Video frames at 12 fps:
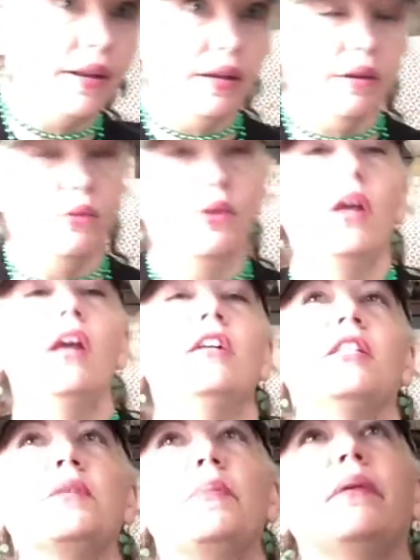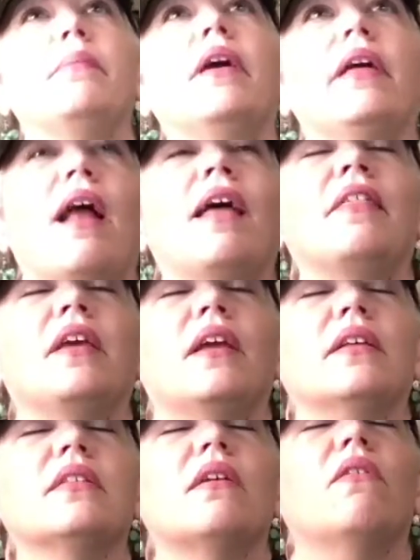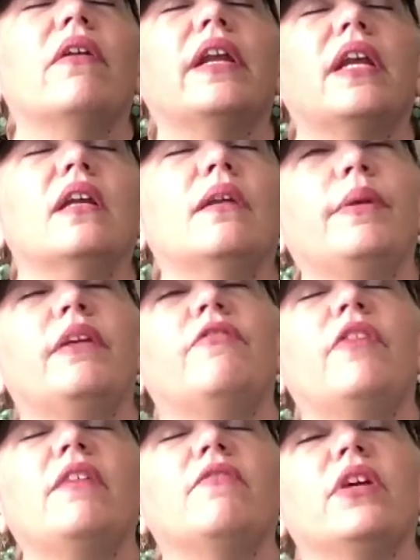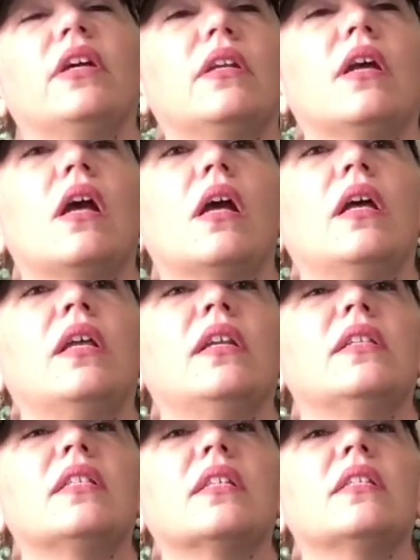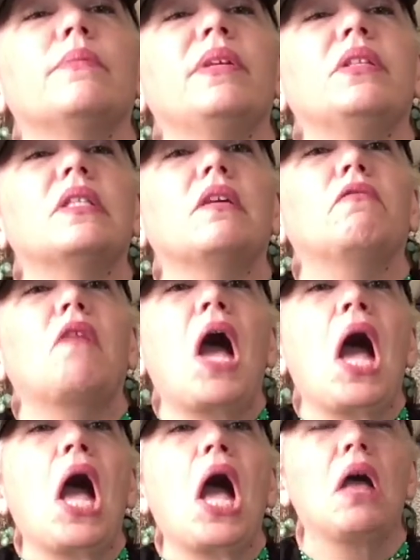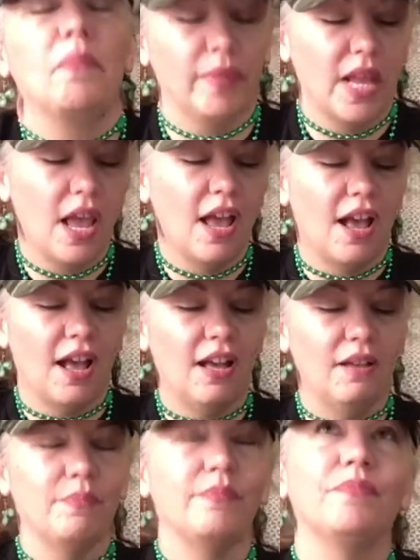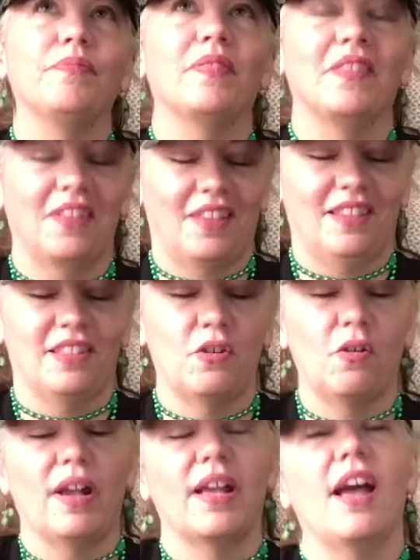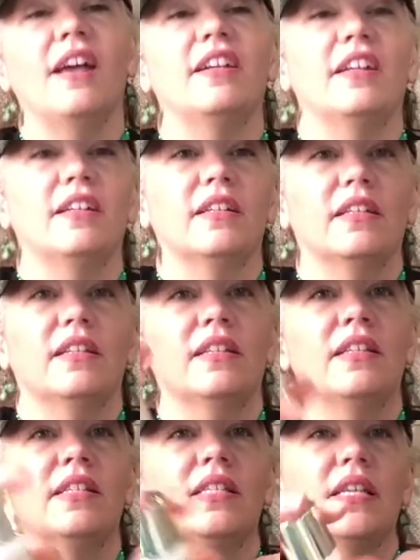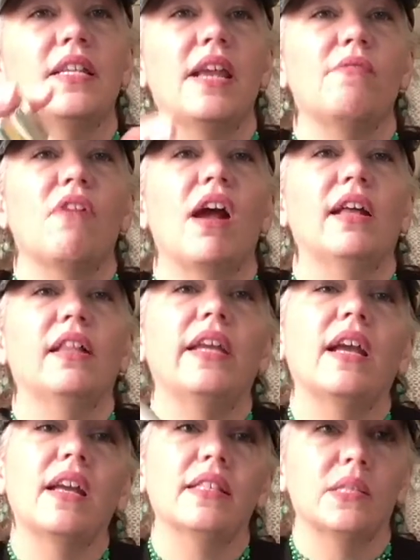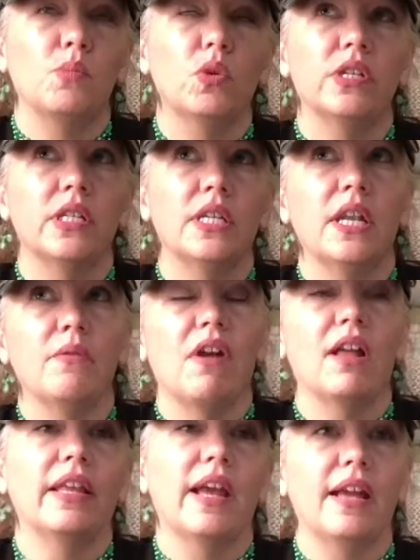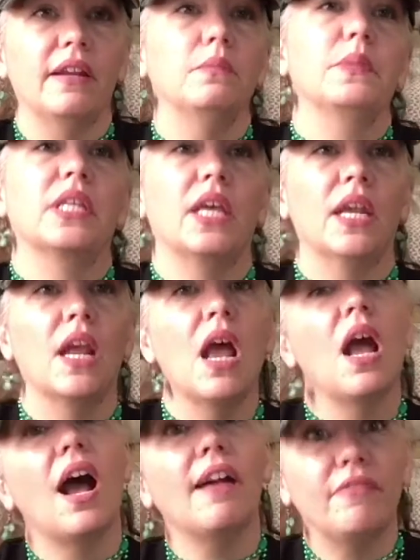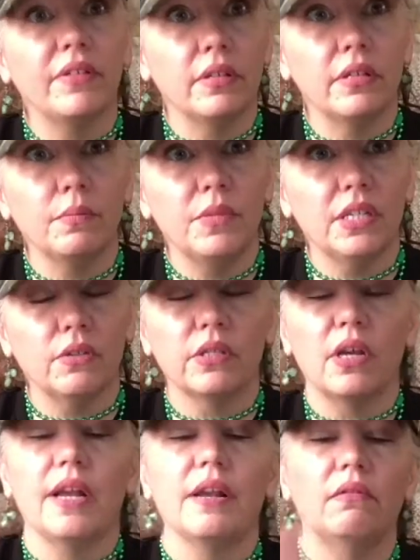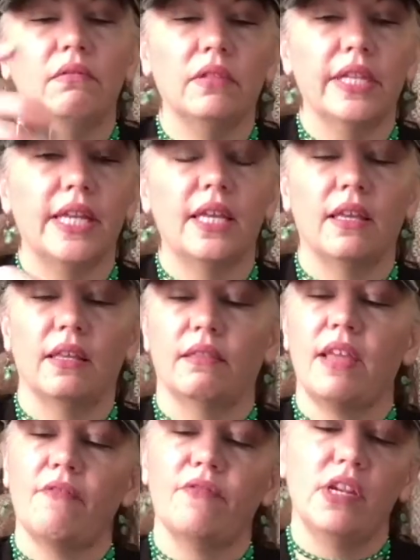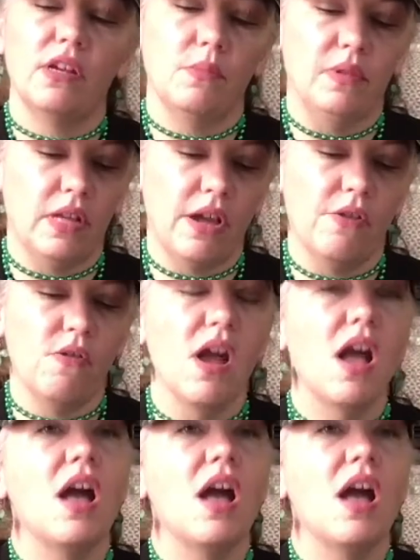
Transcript: new to me, but I think it's already going to be a favorite, and it's expensive. Ah! Um, so I got the Sunday Riley. I got some more Sunday Riley items that I found some deals on. I'll link that video below.